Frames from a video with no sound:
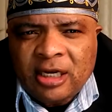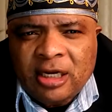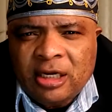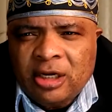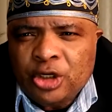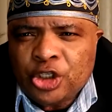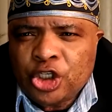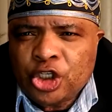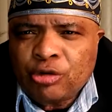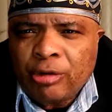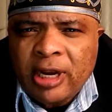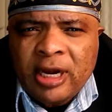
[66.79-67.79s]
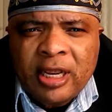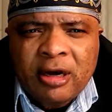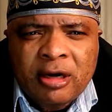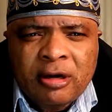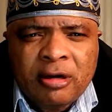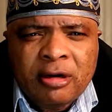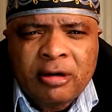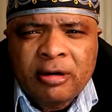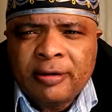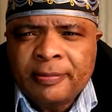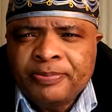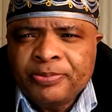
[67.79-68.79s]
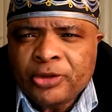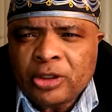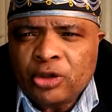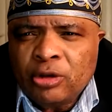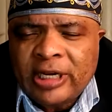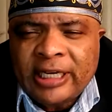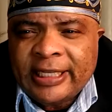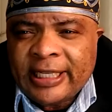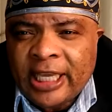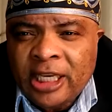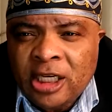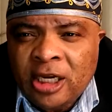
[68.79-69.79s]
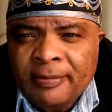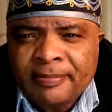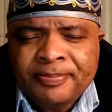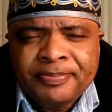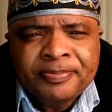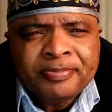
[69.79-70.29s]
Australia, United Kingdom,